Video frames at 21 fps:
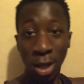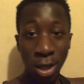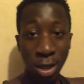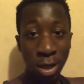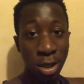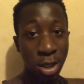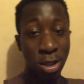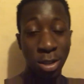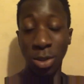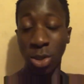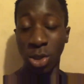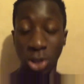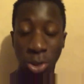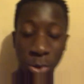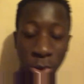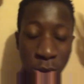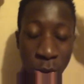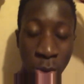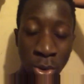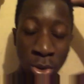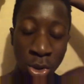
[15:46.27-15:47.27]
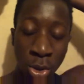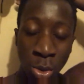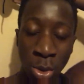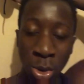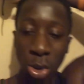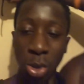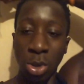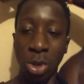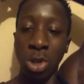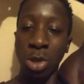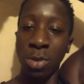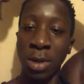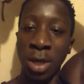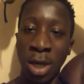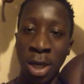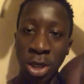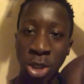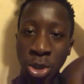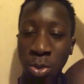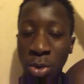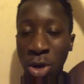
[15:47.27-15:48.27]
that's doing YouTube and
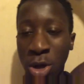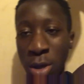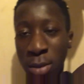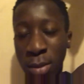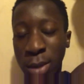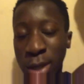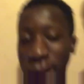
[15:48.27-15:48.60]
they're small, bro.